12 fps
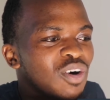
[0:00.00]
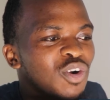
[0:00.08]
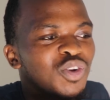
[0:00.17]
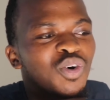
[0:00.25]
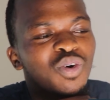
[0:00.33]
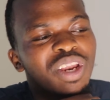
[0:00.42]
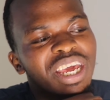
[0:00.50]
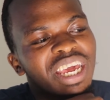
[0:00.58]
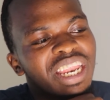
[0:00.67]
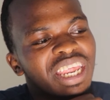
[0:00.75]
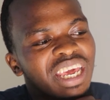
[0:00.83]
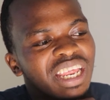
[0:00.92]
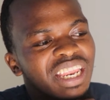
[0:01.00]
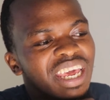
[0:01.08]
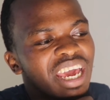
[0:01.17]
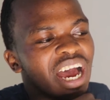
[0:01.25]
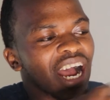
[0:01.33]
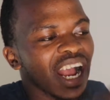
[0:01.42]
although
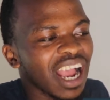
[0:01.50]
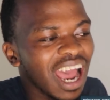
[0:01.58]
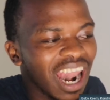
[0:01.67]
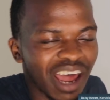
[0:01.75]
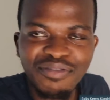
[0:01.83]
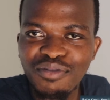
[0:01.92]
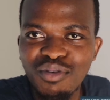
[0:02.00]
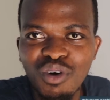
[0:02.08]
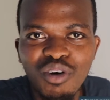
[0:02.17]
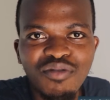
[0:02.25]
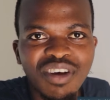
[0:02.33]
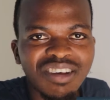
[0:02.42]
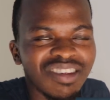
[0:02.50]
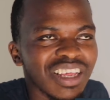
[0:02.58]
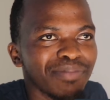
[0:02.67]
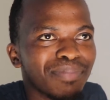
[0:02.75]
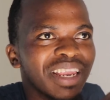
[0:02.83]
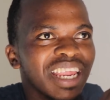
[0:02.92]
they are colorful,
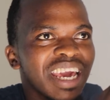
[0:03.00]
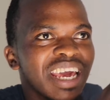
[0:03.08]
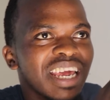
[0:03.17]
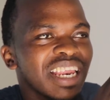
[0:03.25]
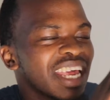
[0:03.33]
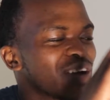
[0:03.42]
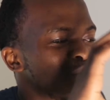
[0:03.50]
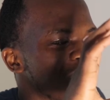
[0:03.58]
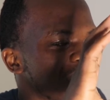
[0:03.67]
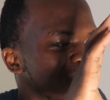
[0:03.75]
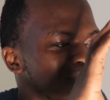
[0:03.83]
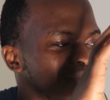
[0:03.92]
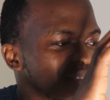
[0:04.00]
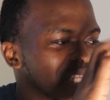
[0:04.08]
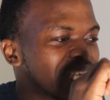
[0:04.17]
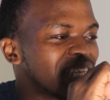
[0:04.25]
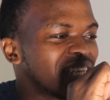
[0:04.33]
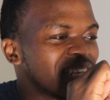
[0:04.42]
obviously, but they were
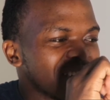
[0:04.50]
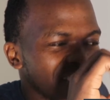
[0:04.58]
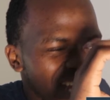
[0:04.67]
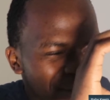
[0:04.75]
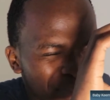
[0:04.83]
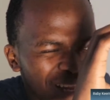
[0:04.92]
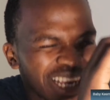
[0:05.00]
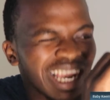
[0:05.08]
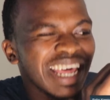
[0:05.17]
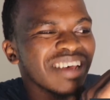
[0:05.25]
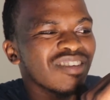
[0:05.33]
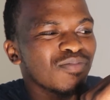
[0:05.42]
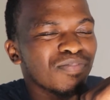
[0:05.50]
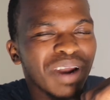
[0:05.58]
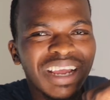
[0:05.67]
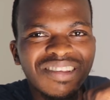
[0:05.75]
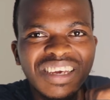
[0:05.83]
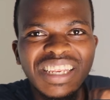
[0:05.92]
a bit less
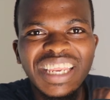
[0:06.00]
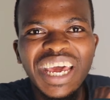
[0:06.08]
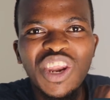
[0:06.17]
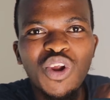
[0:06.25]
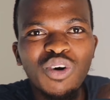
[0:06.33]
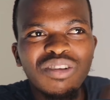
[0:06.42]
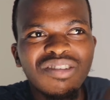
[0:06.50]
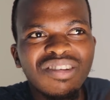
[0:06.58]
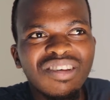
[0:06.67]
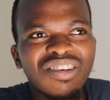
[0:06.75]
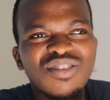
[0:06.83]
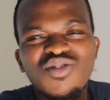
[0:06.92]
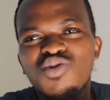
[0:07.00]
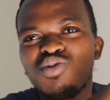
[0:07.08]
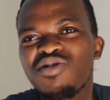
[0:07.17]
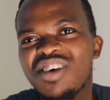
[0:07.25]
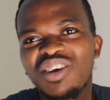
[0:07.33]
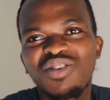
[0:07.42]
brightened. They're not
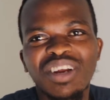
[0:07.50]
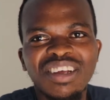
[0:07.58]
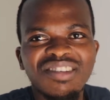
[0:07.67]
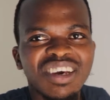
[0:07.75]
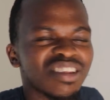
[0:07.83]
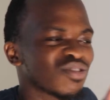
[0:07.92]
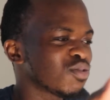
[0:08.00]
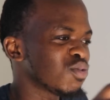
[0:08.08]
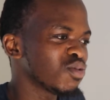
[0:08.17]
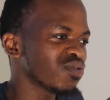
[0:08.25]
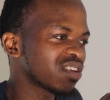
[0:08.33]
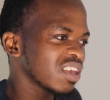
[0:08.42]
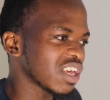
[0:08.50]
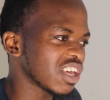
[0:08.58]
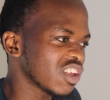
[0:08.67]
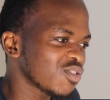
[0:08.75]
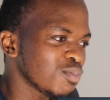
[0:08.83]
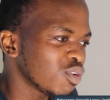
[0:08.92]
too saturated, to use
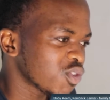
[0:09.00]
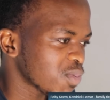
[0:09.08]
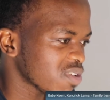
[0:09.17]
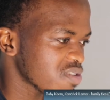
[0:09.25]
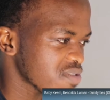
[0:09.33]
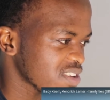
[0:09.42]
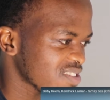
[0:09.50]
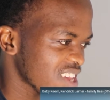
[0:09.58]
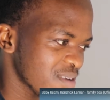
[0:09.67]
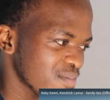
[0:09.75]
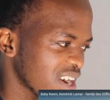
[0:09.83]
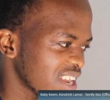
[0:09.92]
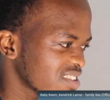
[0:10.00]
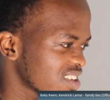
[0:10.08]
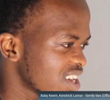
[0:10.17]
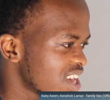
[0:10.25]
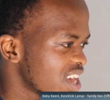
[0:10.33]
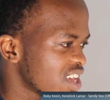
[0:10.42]
a more specific term, right?
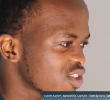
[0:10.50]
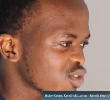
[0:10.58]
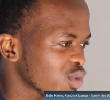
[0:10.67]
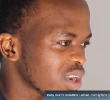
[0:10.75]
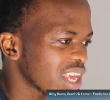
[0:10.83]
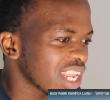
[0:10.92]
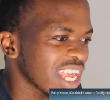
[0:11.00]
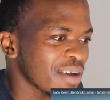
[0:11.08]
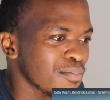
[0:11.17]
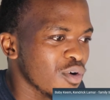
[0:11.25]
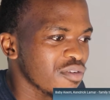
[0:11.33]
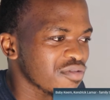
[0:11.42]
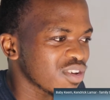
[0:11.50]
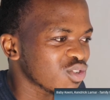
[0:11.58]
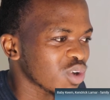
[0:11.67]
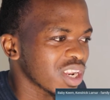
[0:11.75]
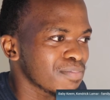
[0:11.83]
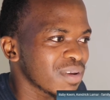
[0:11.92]
So they are more
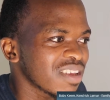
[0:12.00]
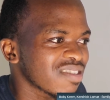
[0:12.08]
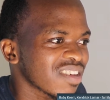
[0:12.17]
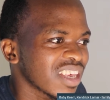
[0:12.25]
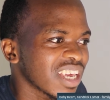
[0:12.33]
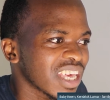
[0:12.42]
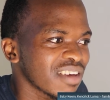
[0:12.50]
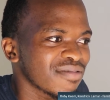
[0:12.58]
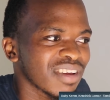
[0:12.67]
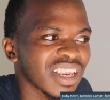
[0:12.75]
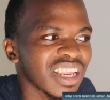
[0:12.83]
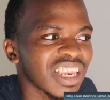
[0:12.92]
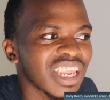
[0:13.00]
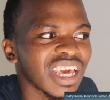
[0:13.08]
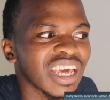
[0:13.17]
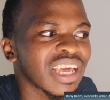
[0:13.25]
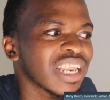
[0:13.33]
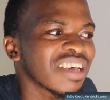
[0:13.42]
visually pleasing, given that
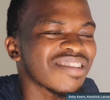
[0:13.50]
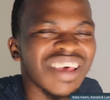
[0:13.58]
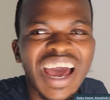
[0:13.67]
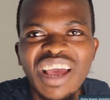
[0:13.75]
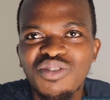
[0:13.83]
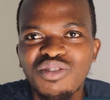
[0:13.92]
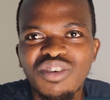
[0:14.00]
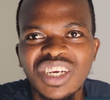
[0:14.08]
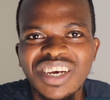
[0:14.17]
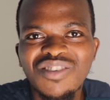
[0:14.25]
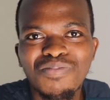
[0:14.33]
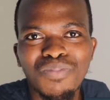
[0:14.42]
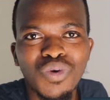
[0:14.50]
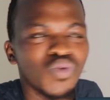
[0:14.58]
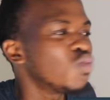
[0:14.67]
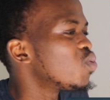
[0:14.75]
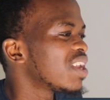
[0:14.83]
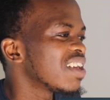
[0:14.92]
the sky is also just
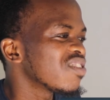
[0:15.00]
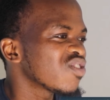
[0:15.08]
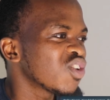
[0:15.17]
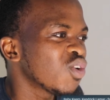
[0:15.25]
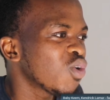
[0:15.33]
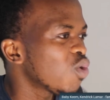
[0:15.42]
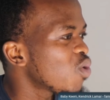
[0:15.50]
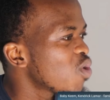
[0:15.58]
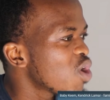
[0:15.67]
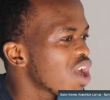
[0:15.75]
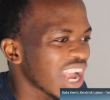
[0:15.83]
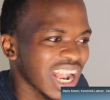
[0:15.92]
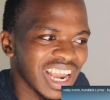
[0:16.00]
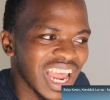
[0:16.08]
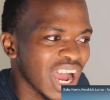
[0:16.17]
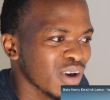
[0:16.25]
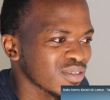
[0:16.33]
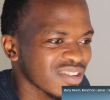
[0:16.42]
blue. There is no
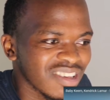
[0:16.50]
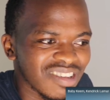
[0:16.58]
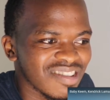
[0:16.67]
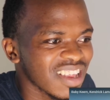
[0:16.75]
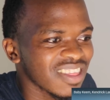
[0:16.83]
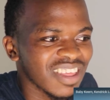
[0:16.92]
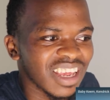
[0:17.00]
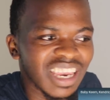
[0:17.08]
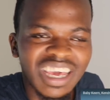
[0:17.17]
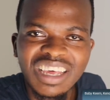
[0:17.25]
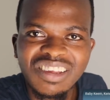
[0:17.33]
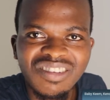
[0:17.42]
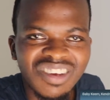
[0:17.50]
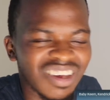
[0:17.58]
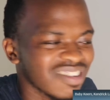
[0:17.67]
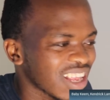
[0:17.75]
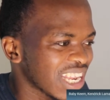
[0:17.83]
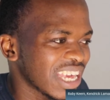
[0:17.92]
clouds, there's nothing there. It's
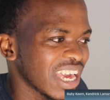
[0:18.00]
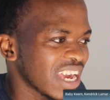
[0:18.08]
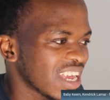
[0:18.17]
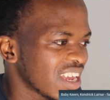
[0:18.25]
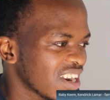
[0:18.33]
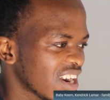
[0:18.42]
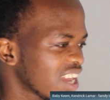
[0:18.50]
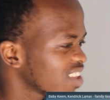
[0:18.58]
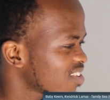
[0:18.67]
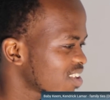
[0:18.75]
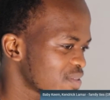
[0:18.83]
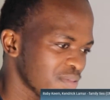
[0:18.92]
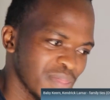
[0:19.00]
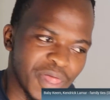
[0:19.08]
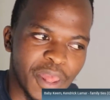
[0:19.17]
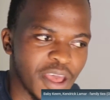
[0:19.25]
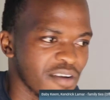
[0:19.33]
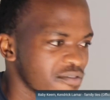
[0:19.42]
just clear, right?
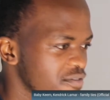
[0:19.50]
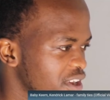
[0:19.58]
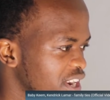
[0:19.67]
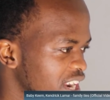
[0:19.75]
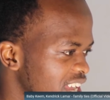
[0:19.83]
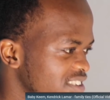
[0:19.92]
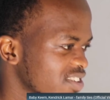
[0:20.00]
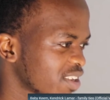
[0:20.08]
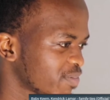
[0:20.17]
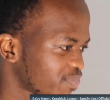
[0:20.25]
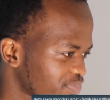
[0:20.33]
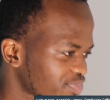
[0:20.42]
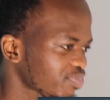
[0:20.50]
Very nice.